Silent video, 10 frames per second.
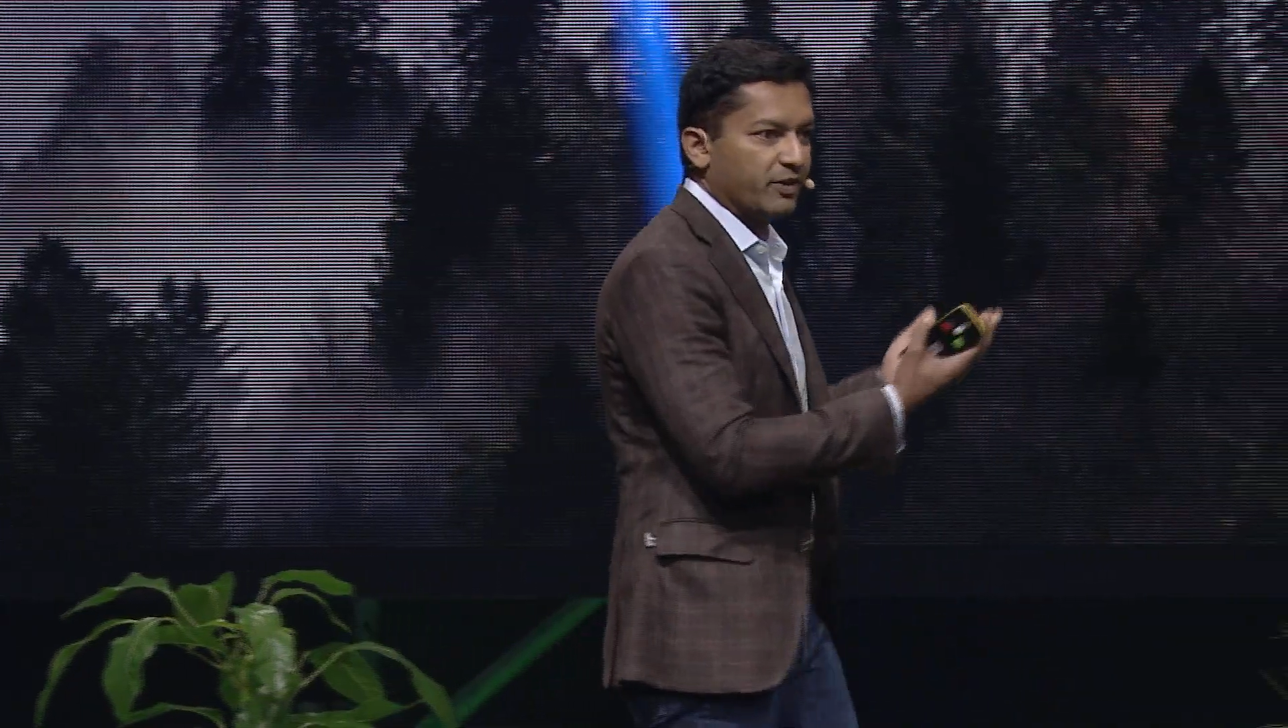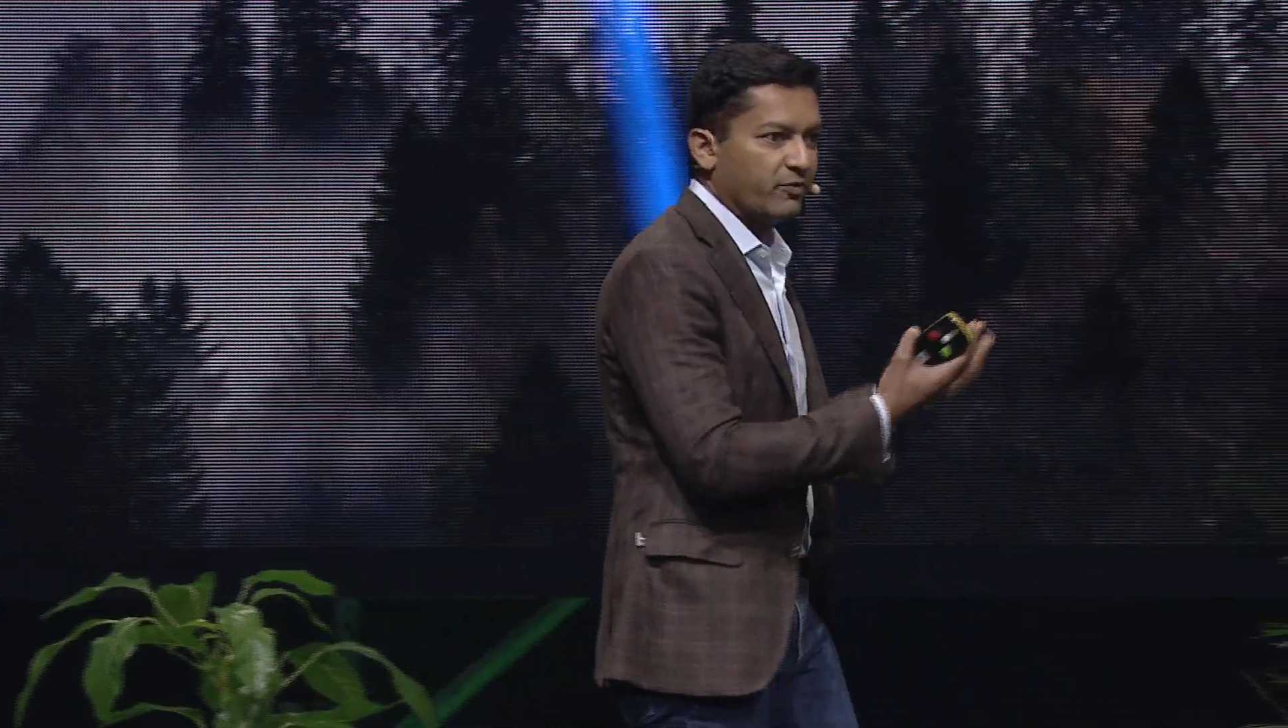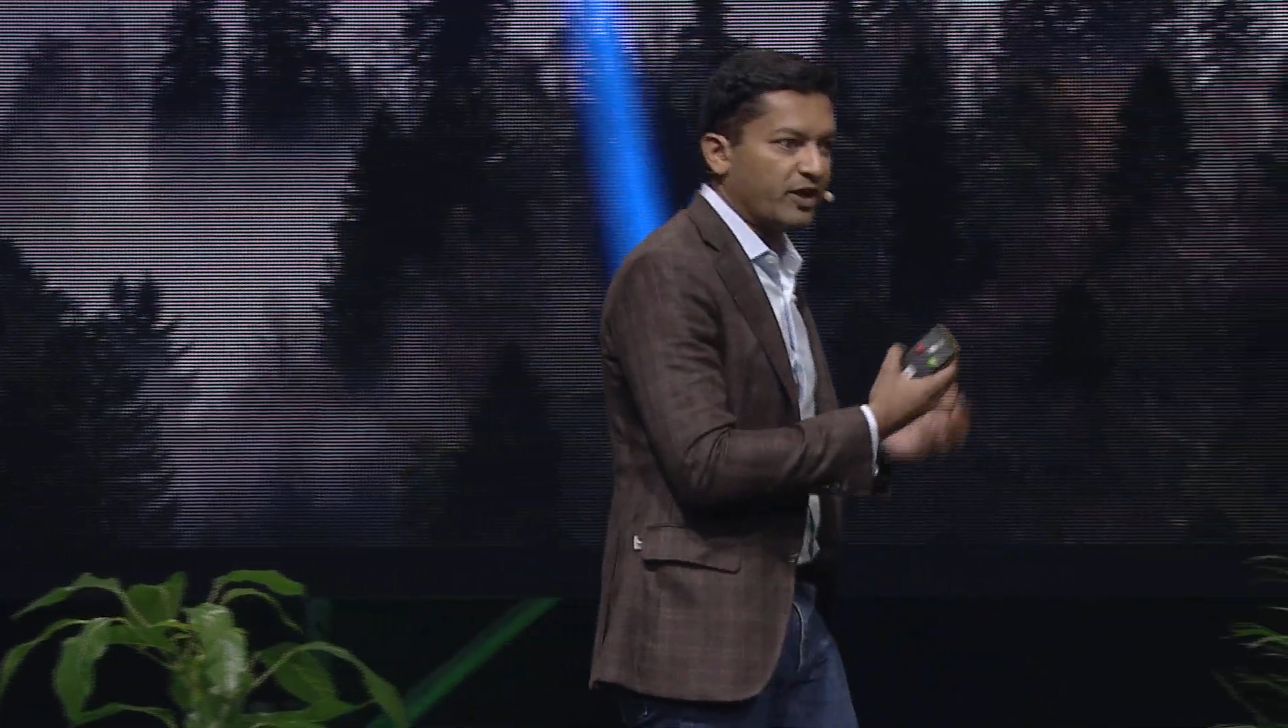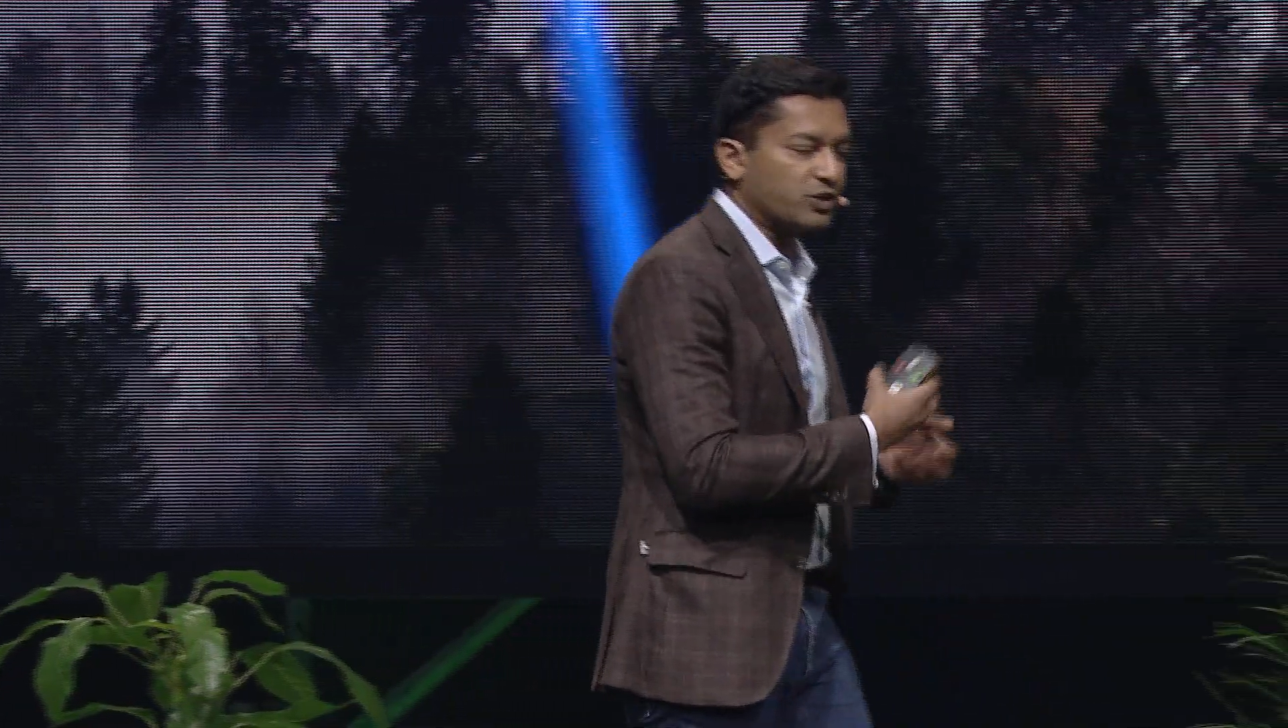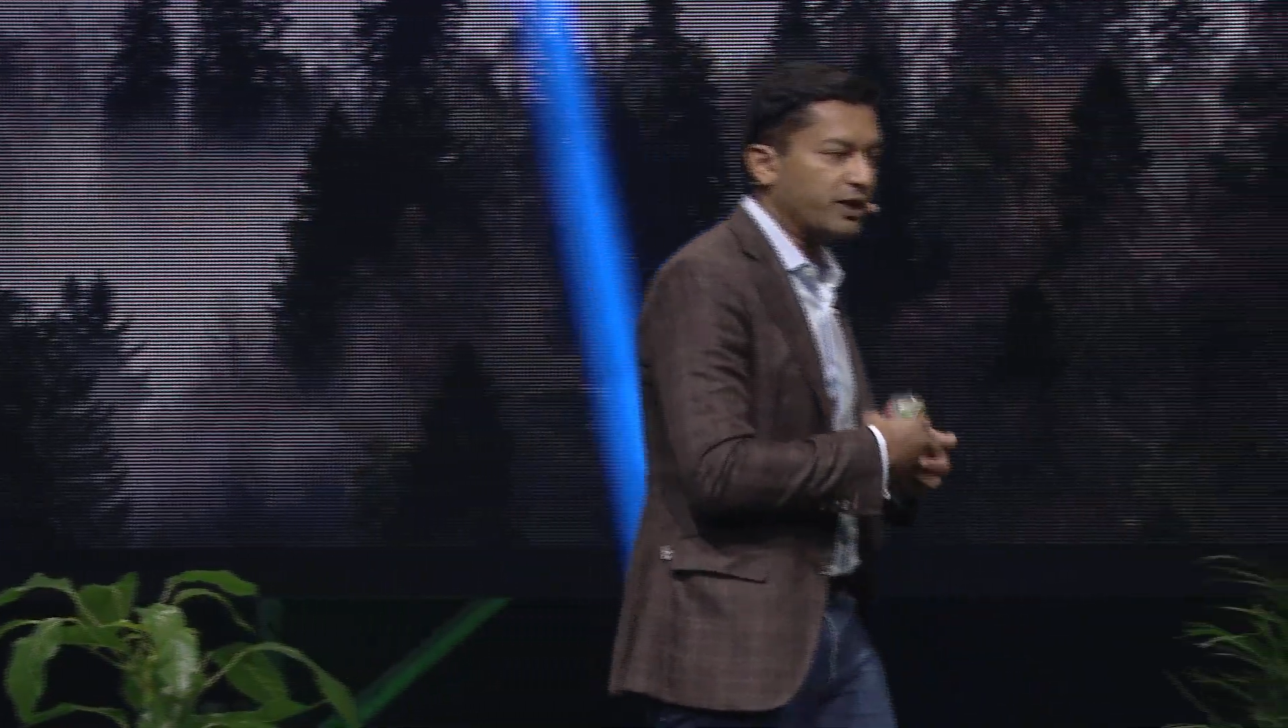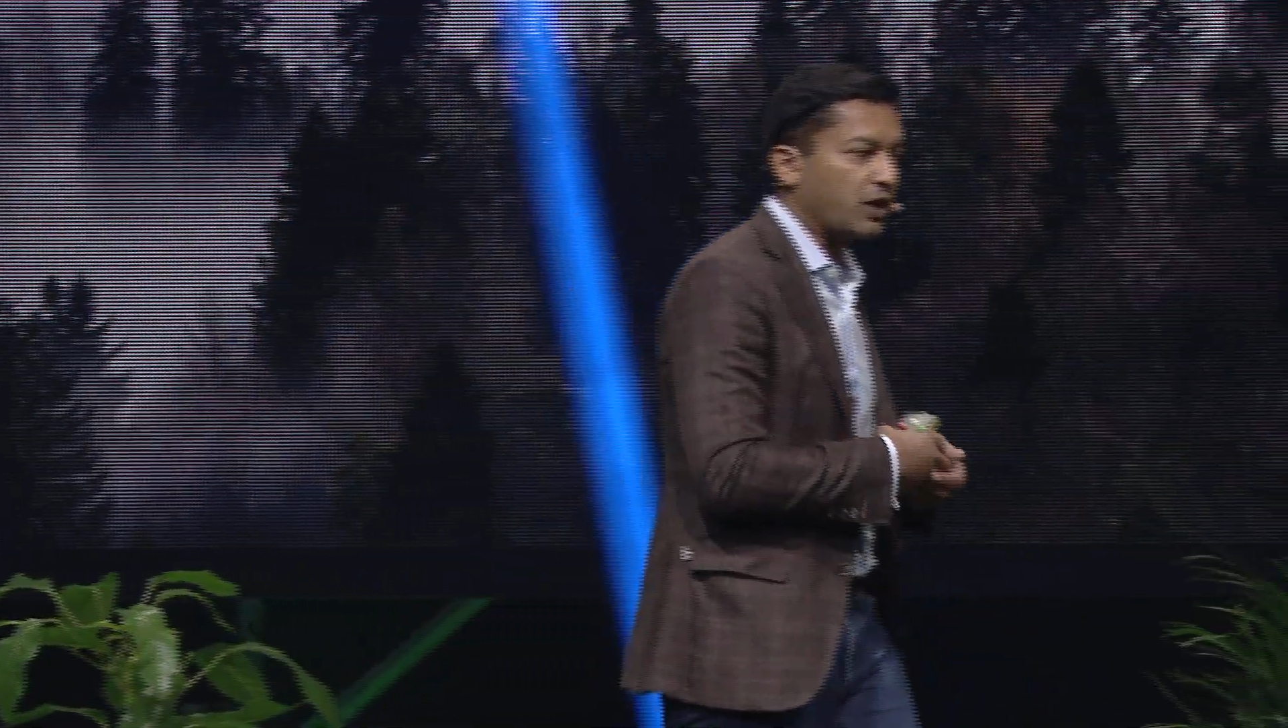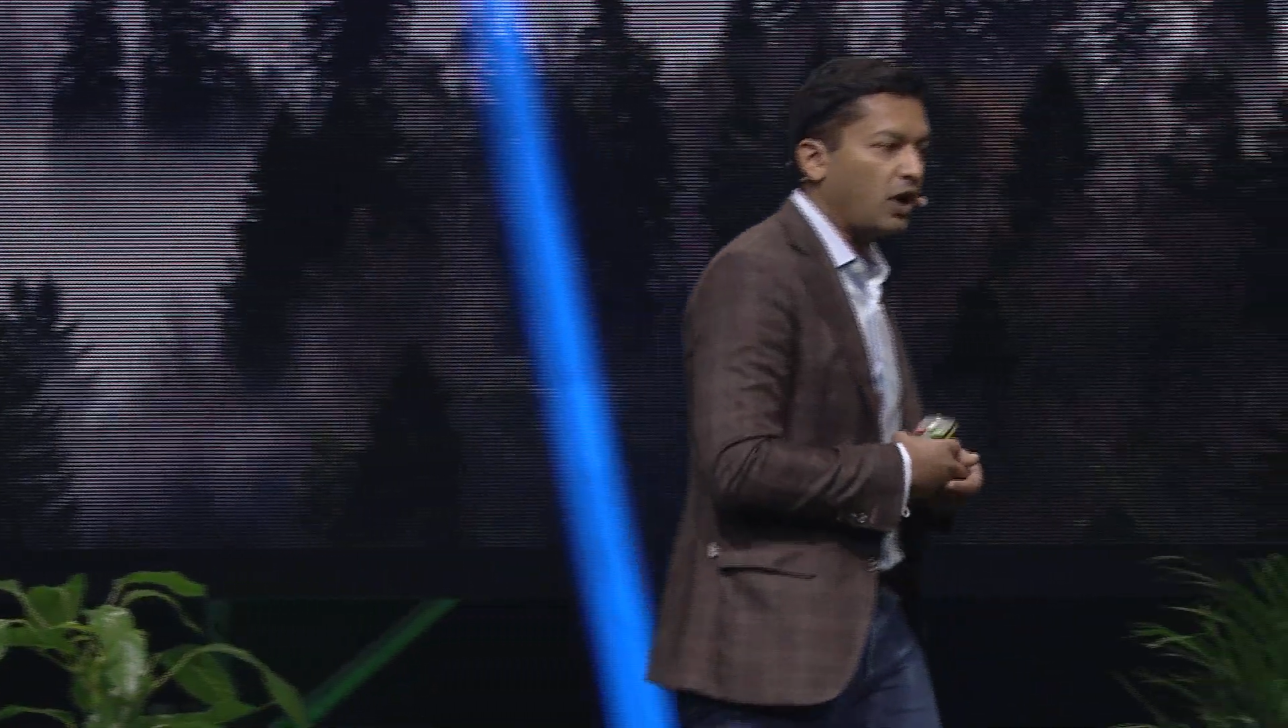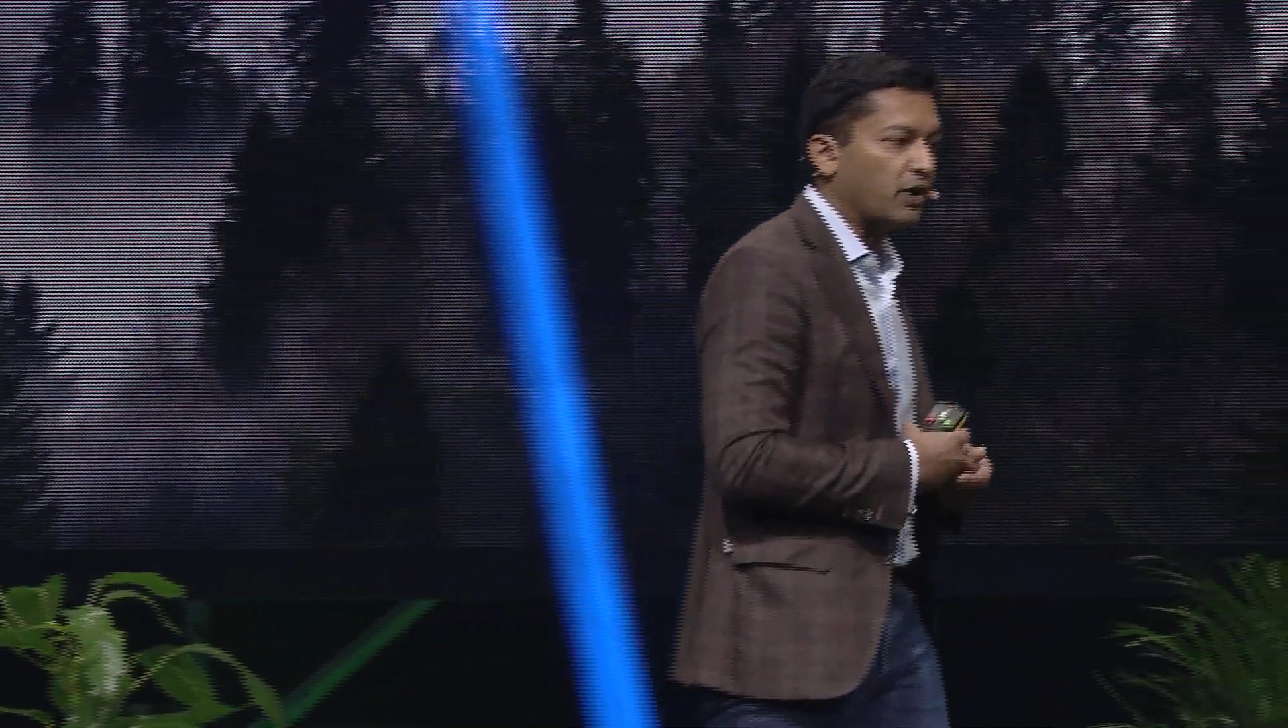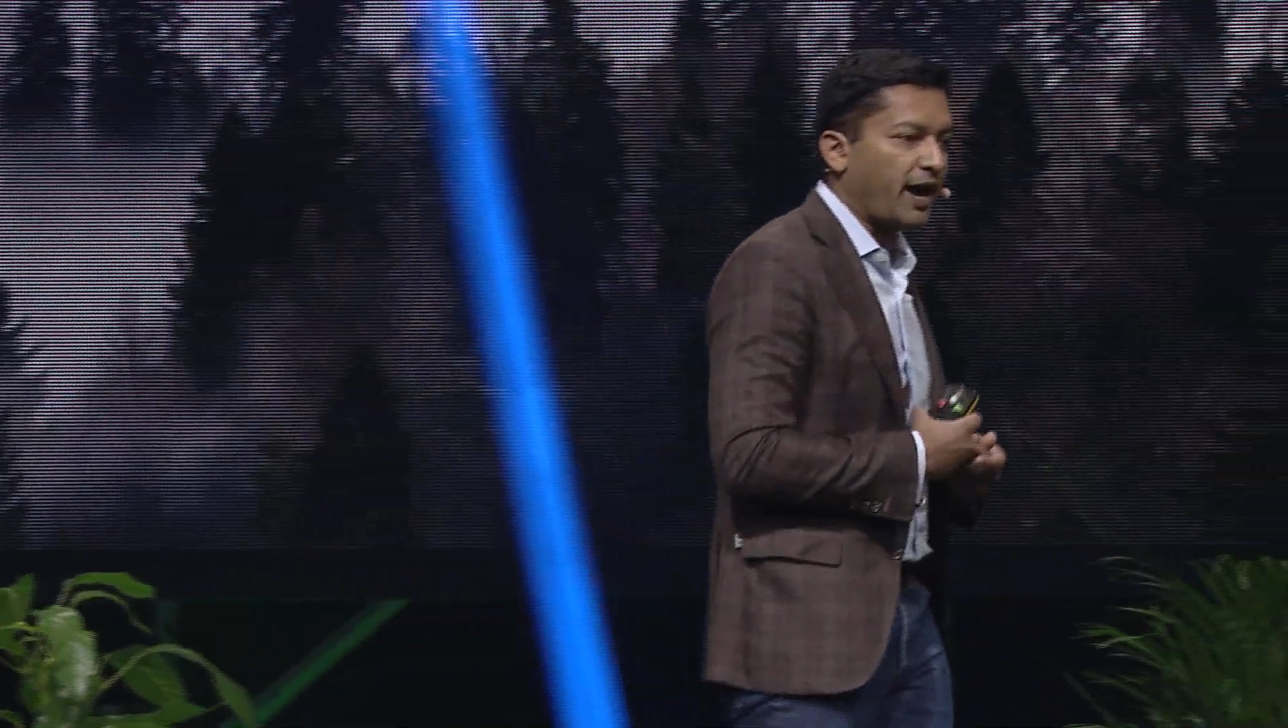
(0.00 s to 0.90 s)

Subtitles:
eventually called